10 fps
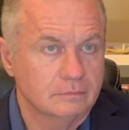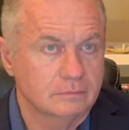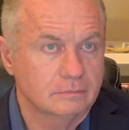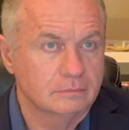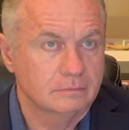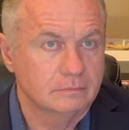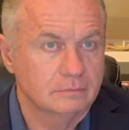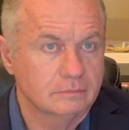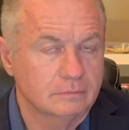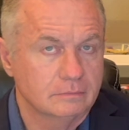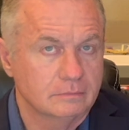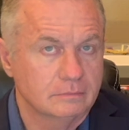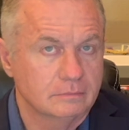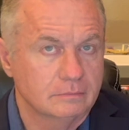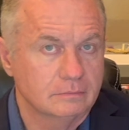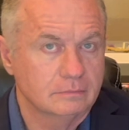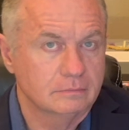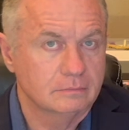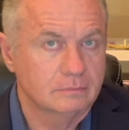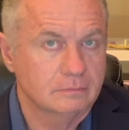
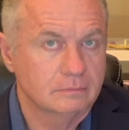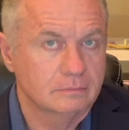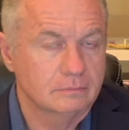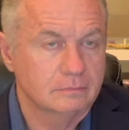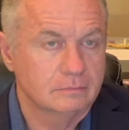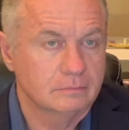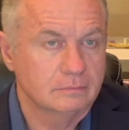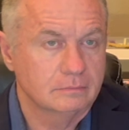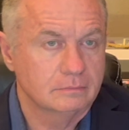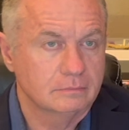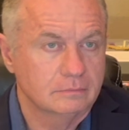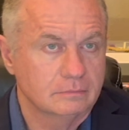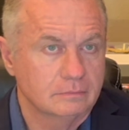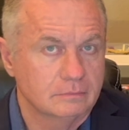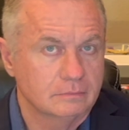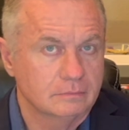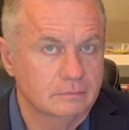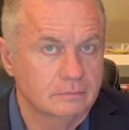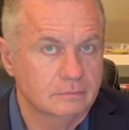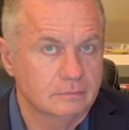
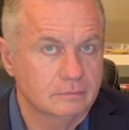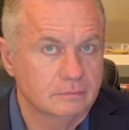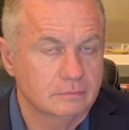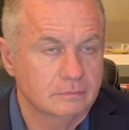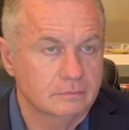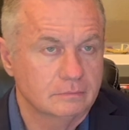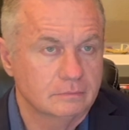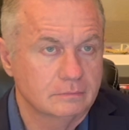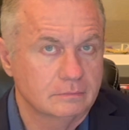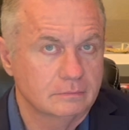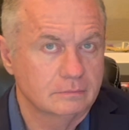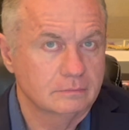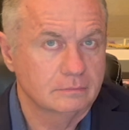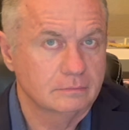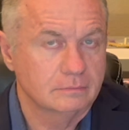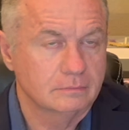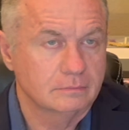(not speaking)